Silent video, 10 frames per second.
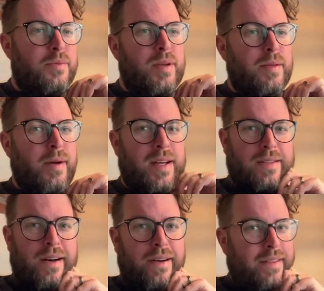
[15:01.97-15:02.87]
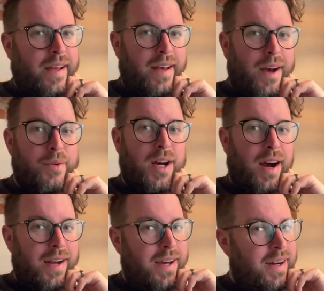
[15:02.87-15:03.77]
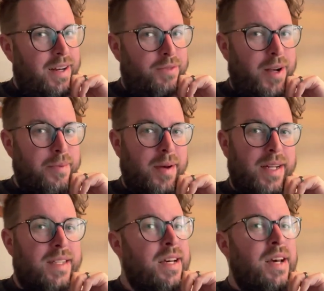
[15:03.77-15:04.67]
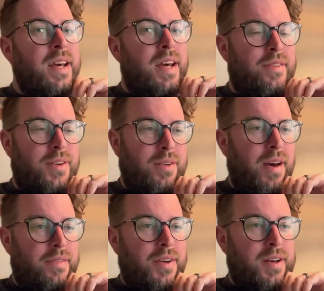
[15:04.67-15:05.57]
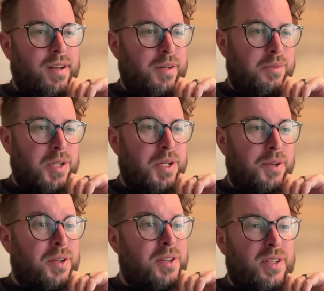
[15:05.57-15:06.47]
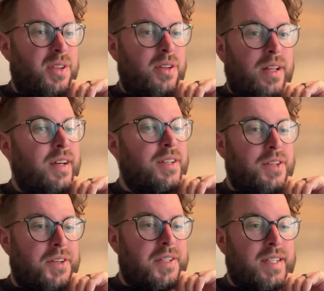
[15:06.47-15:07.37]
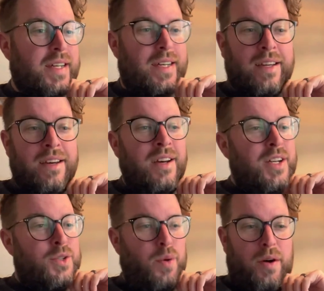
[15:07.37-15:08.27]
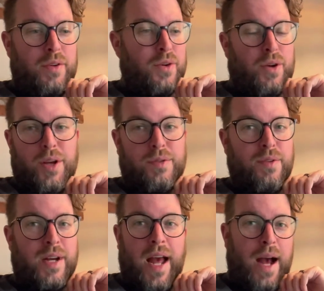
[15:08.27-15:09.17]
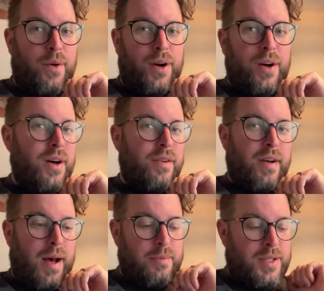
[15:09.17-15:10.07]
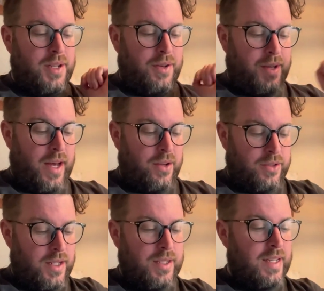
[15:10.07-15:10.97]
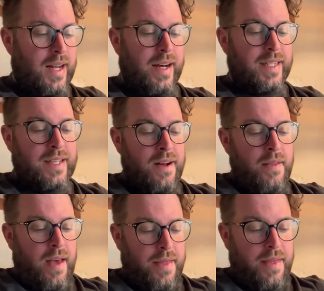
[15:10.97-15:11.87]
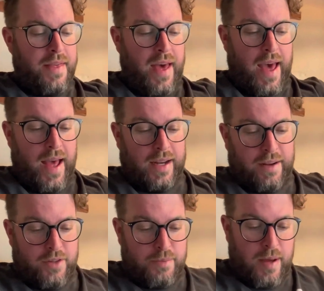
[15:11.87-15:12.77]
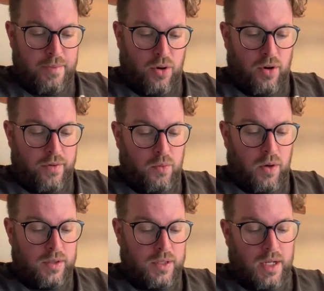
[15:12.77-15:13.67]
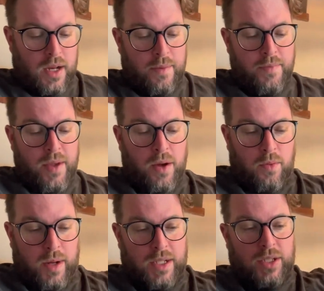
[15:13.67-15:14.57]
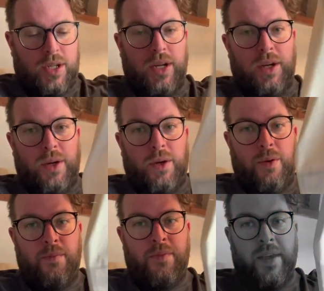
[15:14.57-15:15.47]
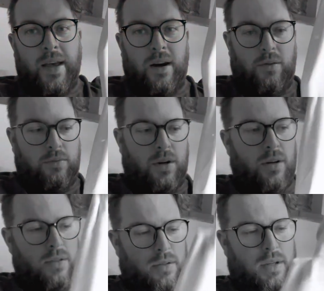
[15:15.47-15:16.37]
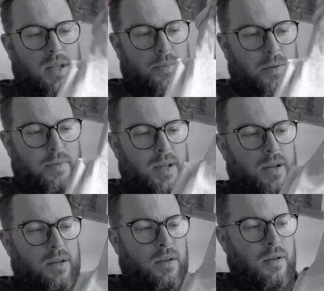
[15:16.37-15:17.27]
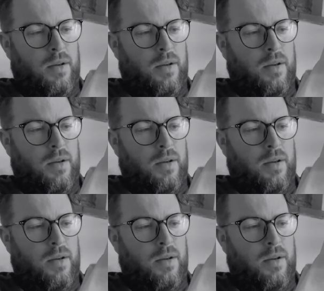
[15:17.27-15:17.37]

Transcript: be the best, can't they? I would highly, highly recommend if you ever come to Lucca just doing that, because honestly, €12 for an hour of absolute giggles and delight. And then after a bit more of a wander, went to, oh, can't see that properly, can you?